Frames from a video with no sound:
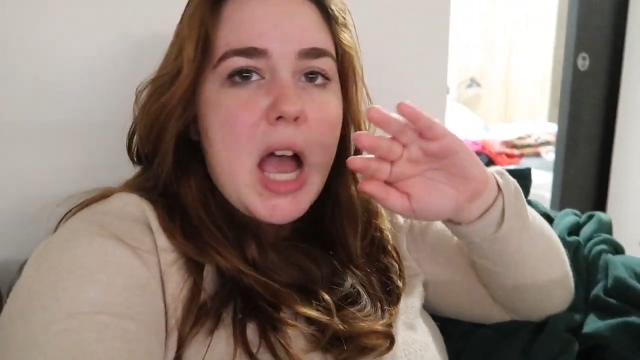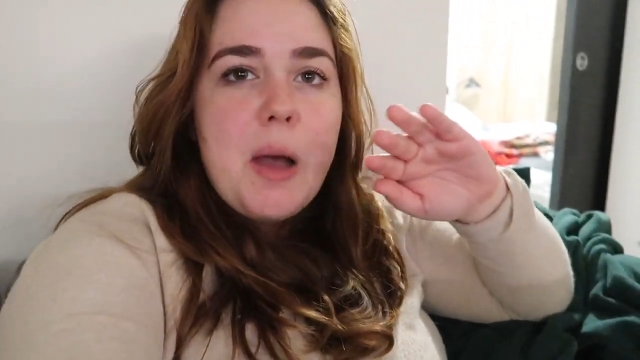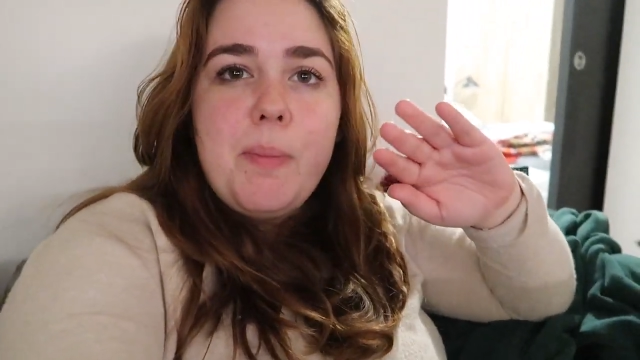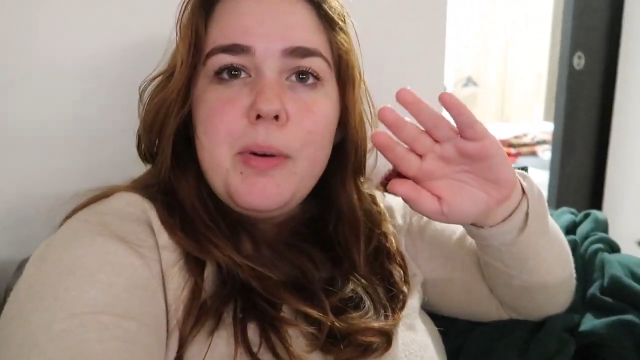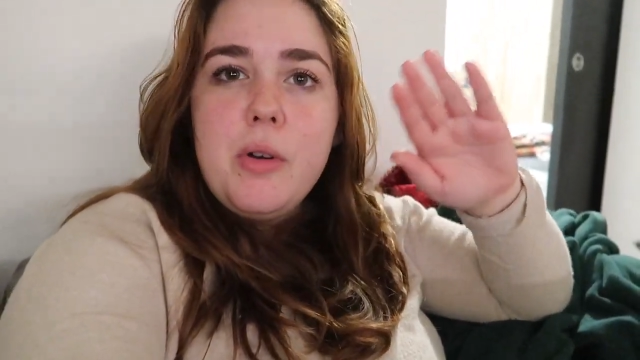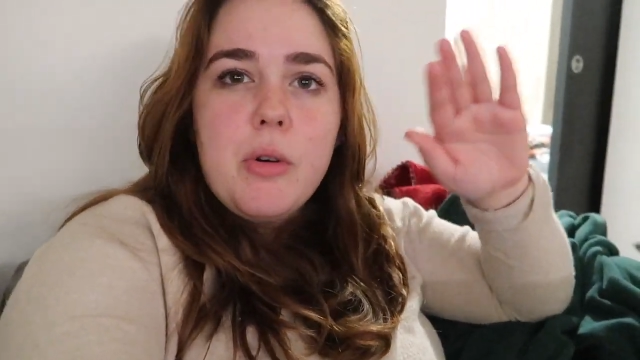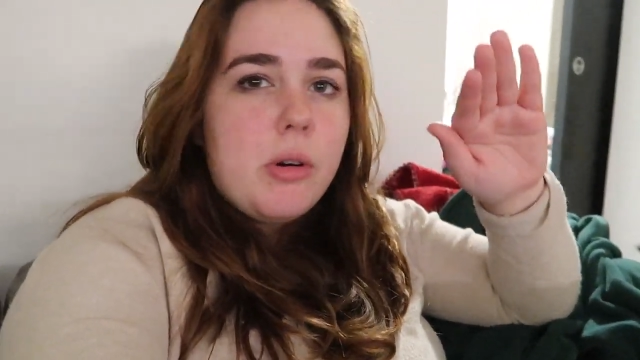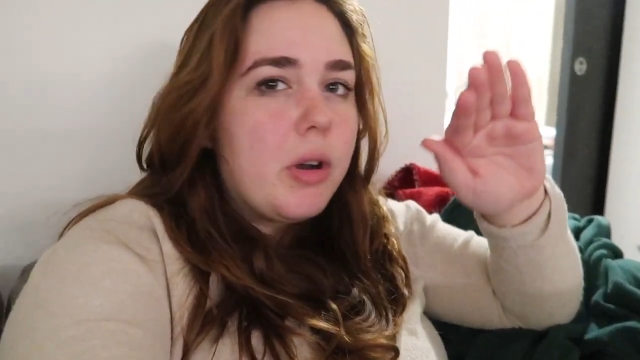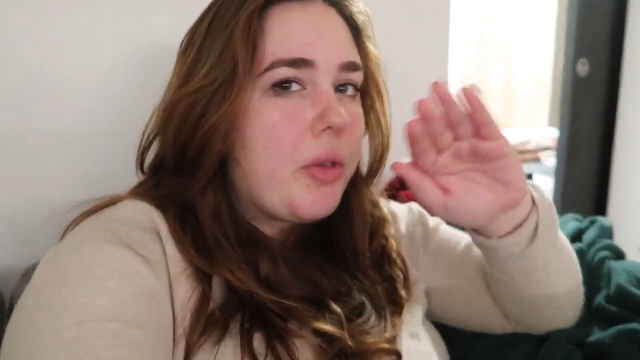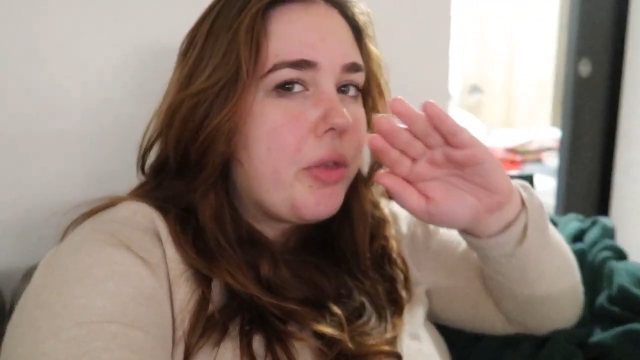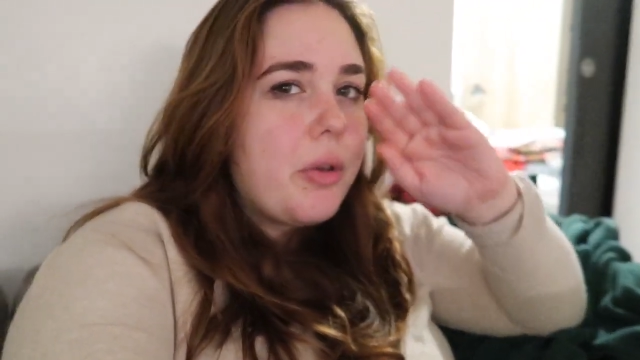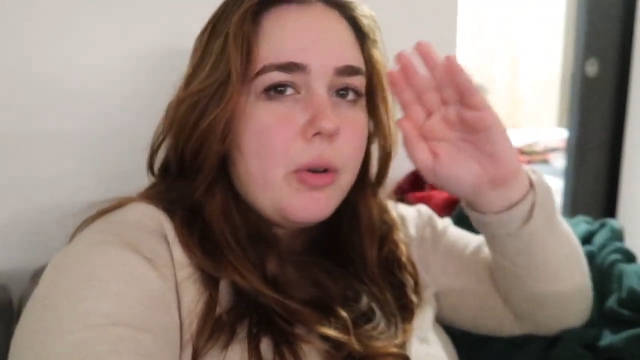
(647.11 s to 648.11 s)
up
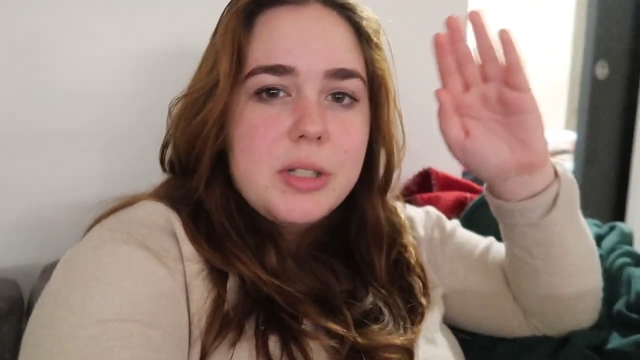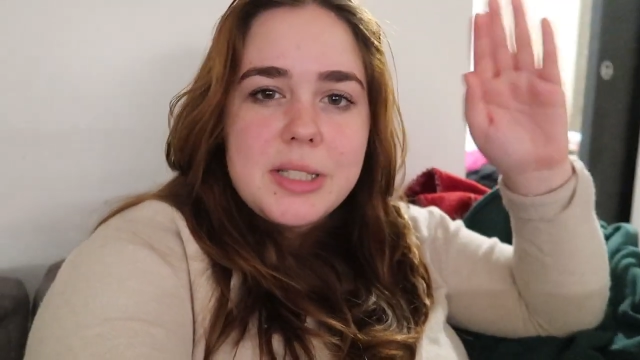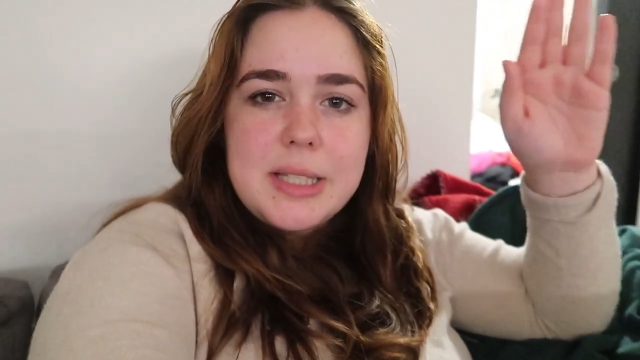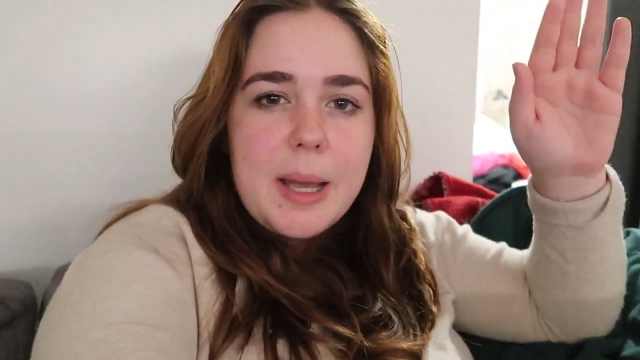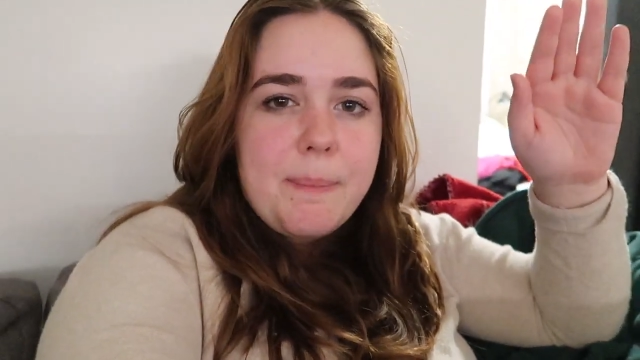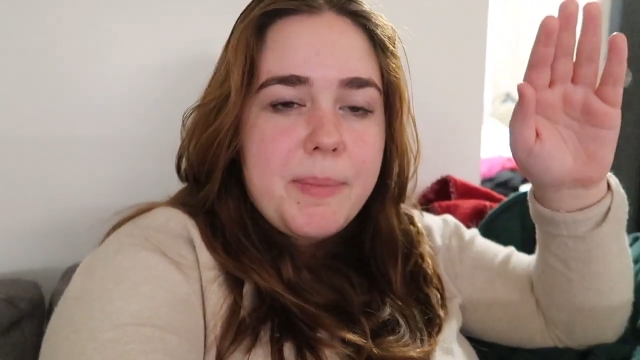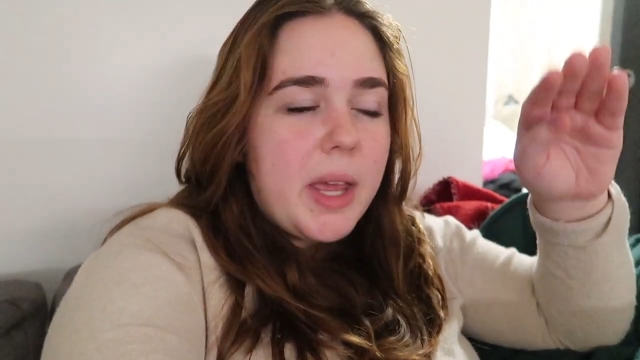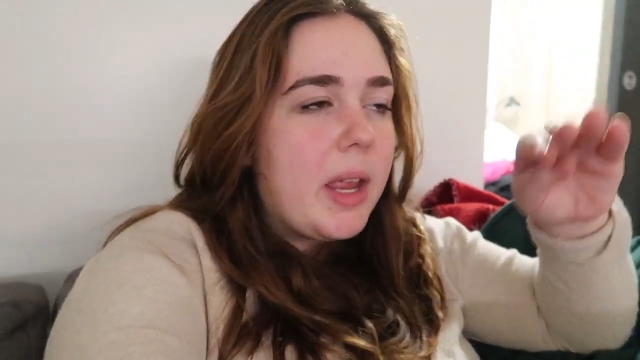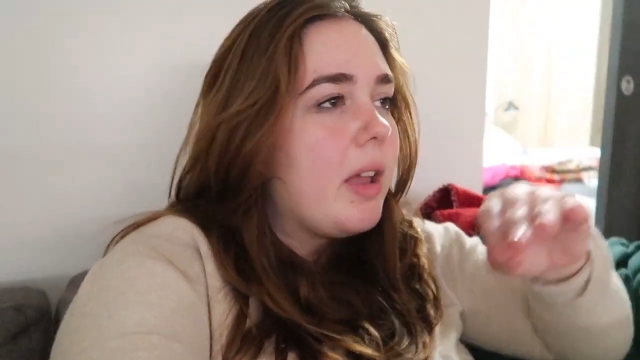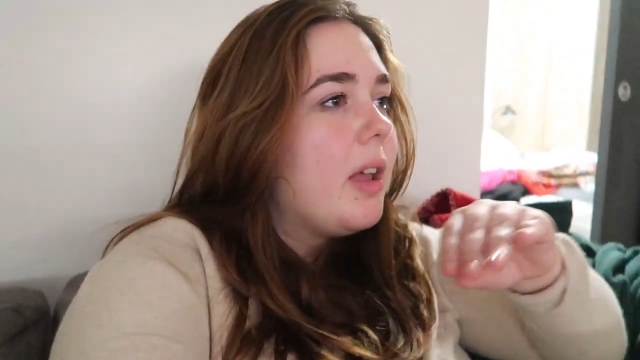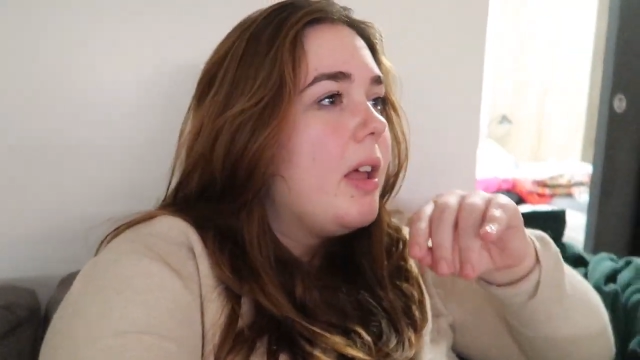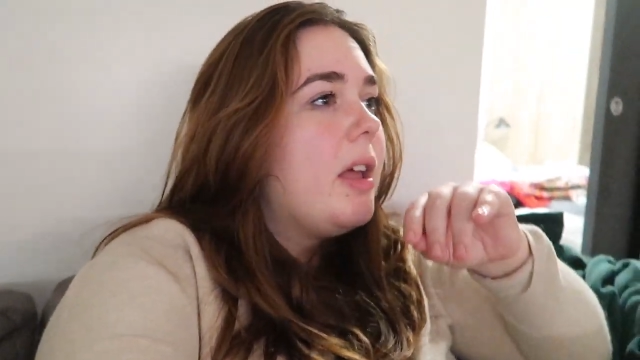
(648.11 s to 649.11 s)
north or
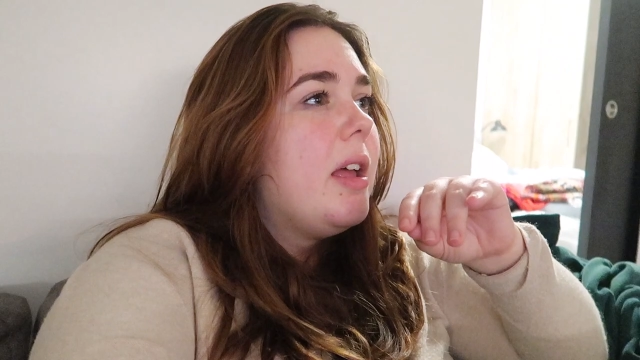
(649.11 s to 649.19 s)
something,